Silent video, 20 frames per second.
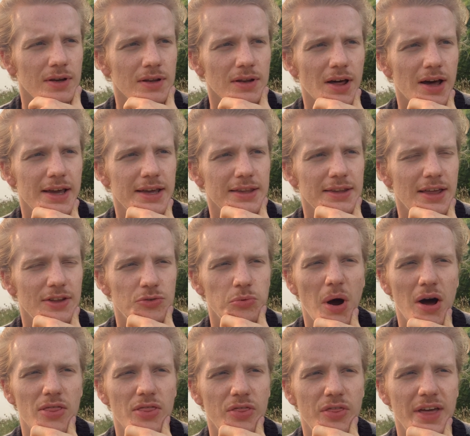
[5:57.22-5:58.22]
like there's
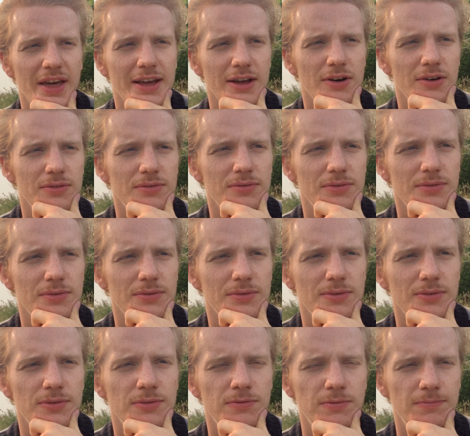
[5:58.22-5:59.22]
one thing of
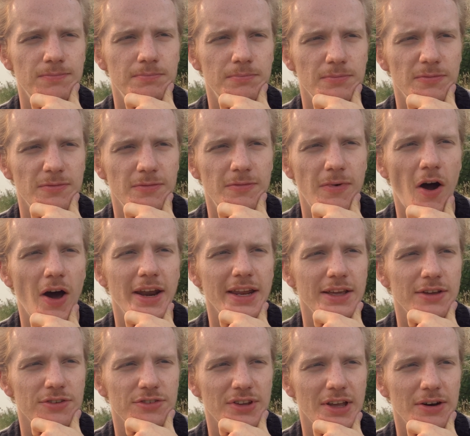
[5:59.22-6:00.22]

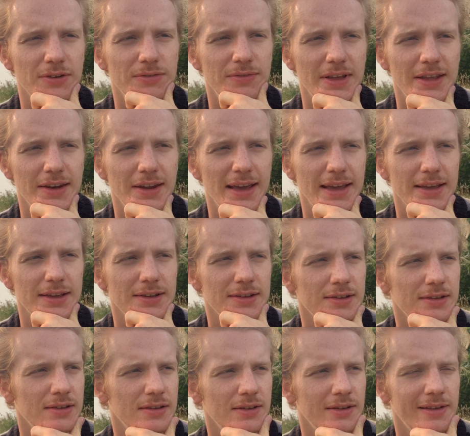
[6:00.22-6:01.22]
finding yourself in a
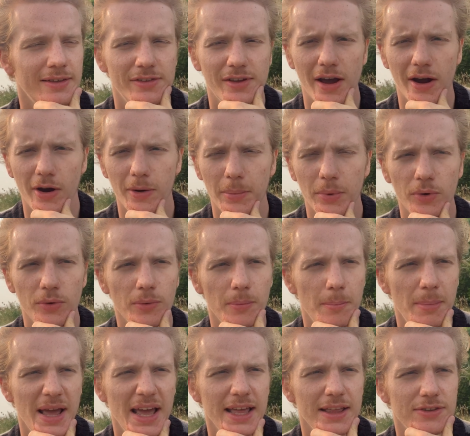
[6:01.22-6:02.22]
terrible
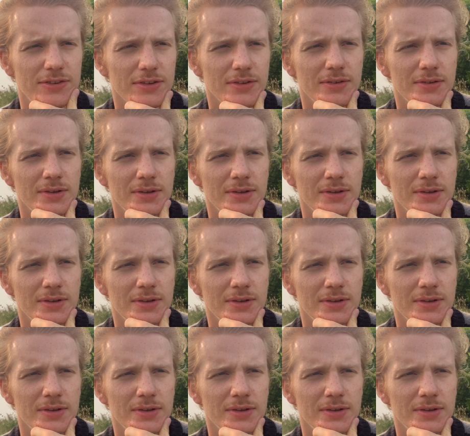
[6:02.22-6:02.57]
pit,